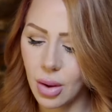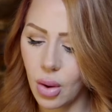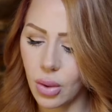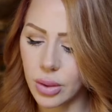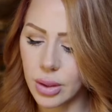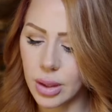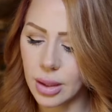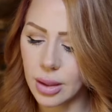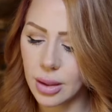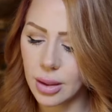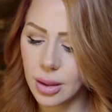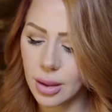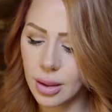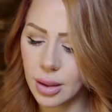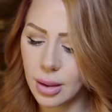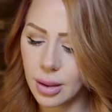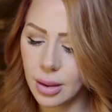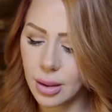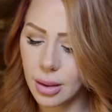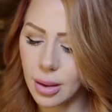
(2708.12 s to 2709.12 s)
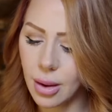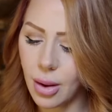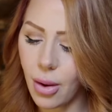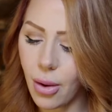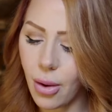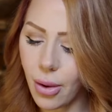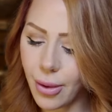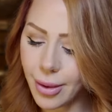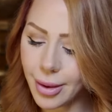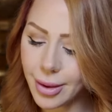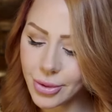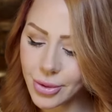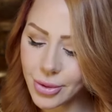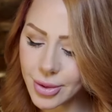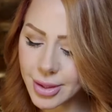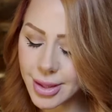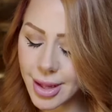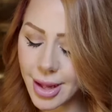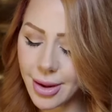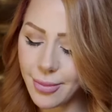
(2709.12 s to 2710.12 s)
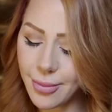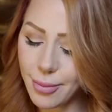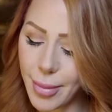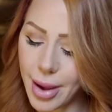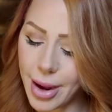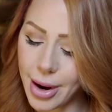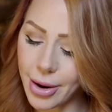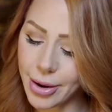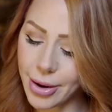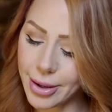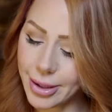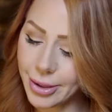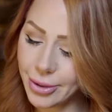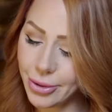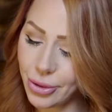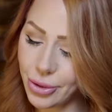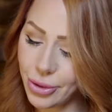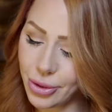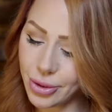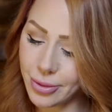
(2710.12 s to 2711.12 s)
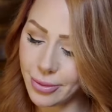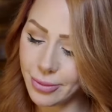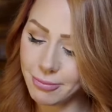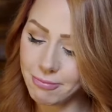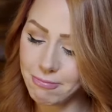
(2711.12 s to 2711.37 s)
Hold on. Oh, I just said marriage.